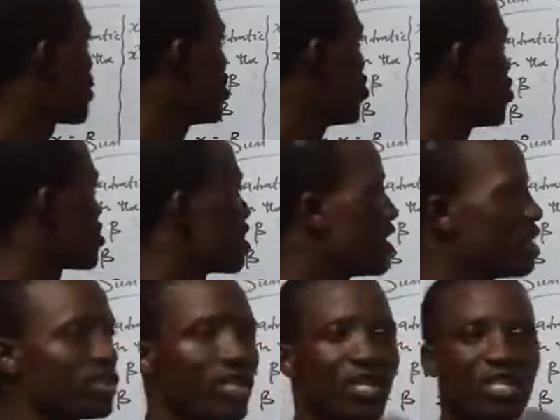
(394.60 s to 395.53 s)

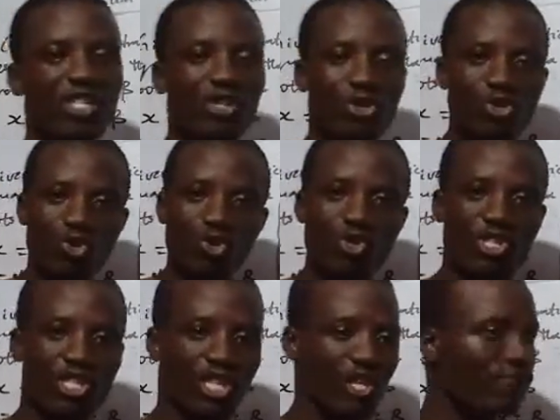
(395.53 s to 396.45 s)
using the
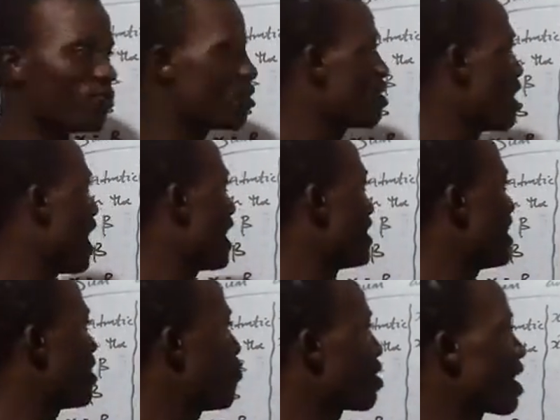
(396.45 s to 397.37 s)
roots given, and
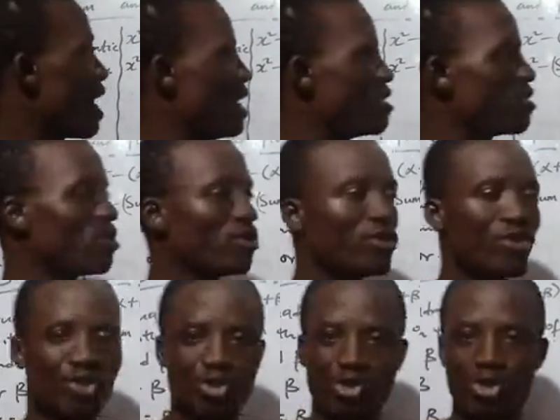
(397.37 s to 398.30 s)
then we can
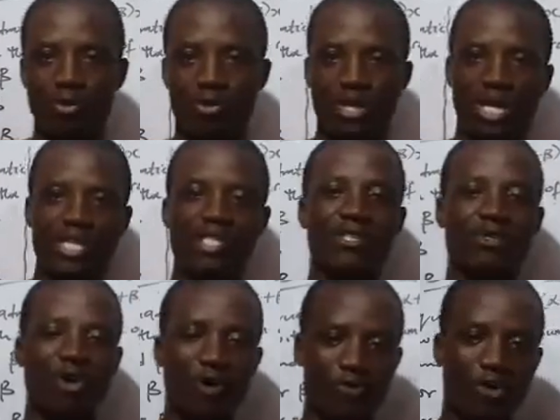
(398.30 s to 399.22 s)
use something like this.
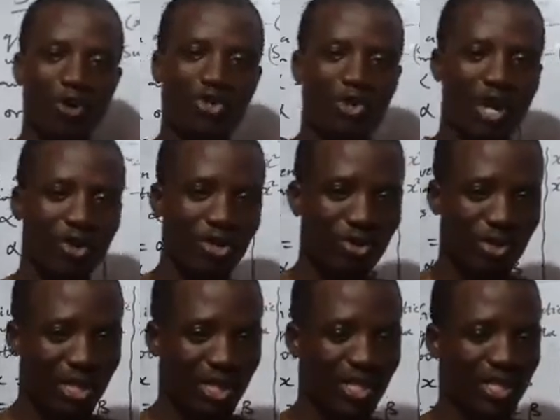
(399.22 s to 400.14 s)
Of course, we are going to
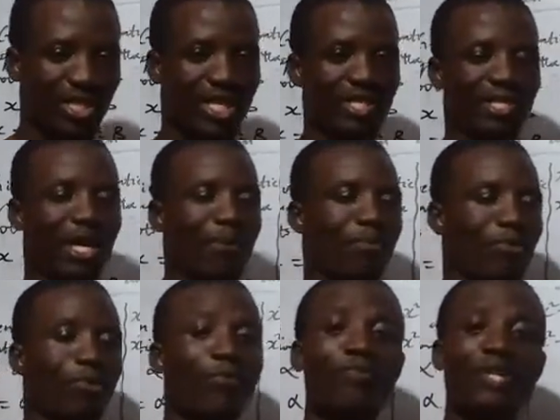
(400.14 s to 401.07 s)
see it in the
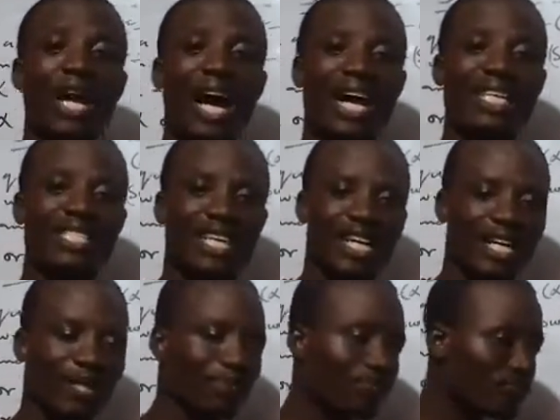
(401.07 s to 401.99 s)
example, and
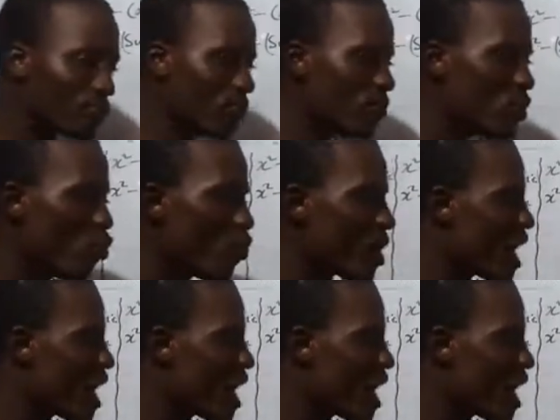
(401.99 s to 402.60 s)
we